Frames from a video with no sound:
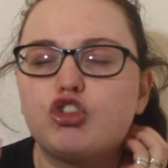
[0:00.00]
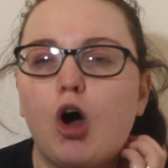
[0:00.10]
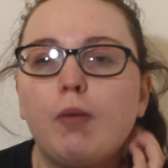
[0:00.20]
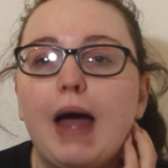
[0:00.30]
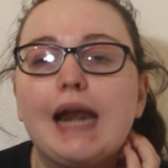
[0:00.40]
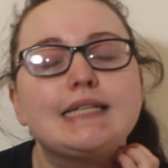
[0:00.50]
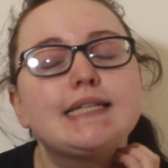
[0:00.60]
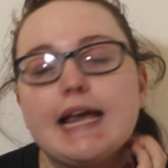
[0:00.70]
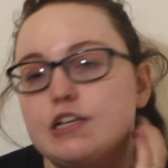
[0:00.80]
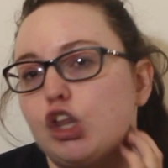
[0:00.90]
stop. And it
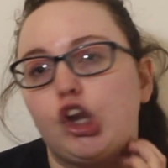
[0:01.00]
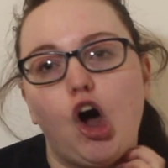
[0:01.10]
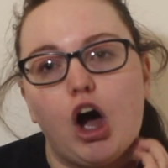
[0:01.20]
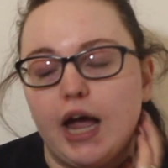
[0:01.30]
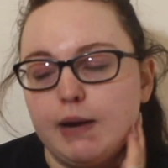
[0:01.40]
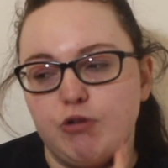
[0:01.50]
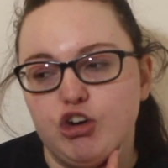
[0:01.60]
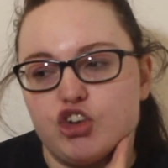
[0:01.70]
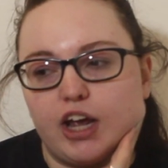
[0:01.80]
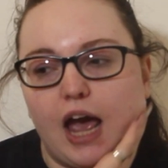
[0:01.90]
takes a lot. I
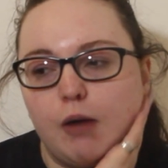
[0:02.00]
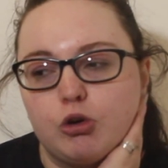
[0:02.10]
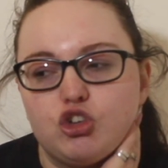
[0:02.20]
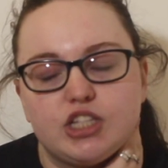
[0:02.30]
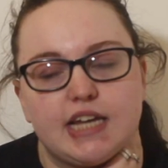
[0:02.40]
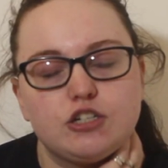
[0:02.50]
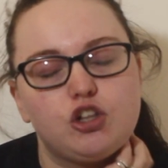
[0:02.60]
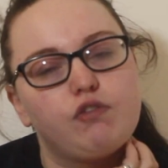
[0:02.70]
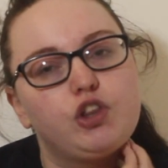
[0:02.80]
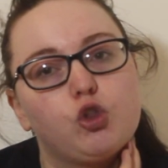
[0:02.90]
appreciate how much it takes a
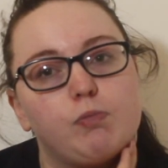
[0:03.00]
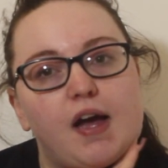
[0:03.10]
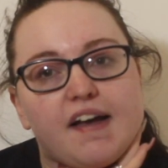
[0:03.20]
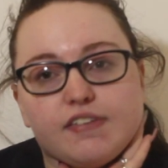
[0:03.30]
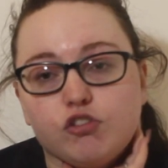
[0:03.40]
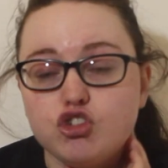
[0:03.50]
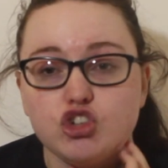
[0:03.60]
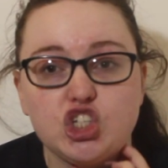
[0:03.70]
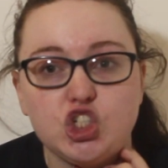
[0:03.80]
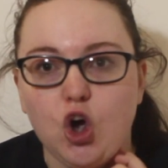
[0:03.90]
lot for the other person to
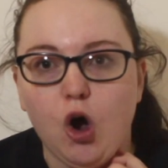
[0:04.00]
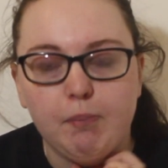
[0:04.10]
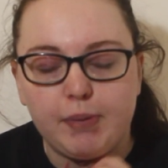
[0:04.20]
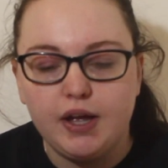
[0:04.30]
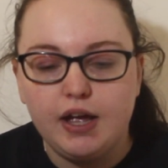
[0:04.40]
just stop,